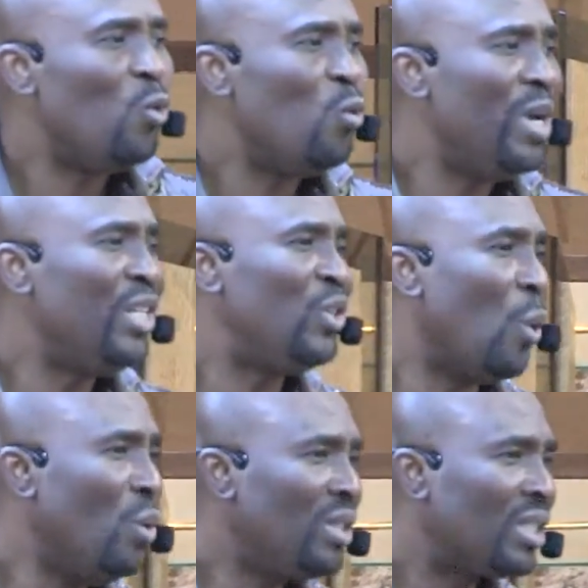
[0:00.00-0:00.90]
we
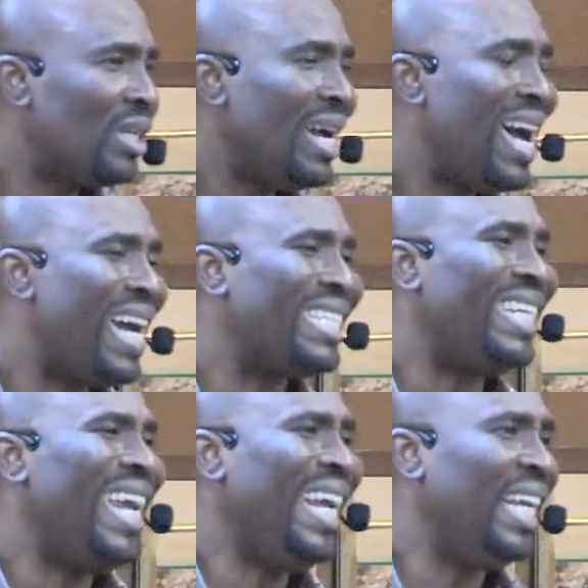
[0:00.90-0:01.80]
don't
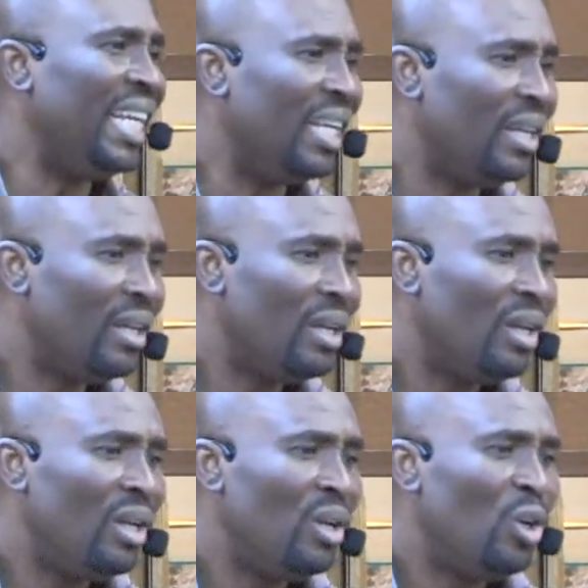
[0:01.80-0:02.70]
attain,
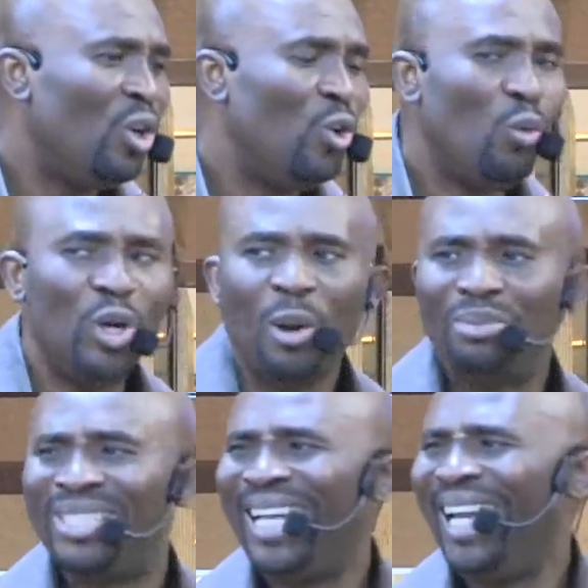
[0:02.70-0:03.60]
we
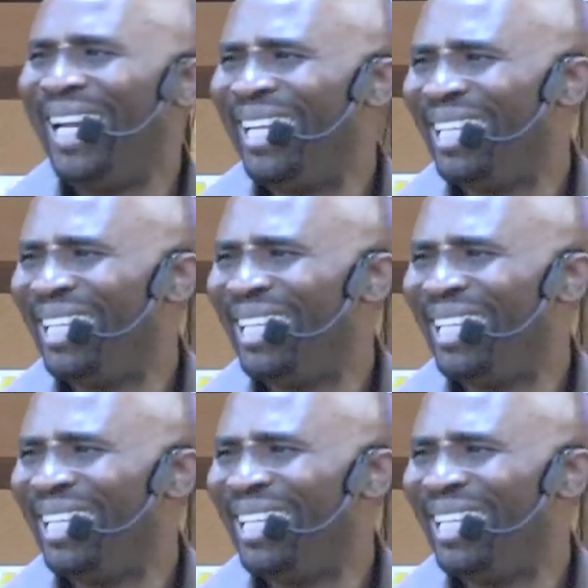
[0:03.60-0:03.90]
obtain.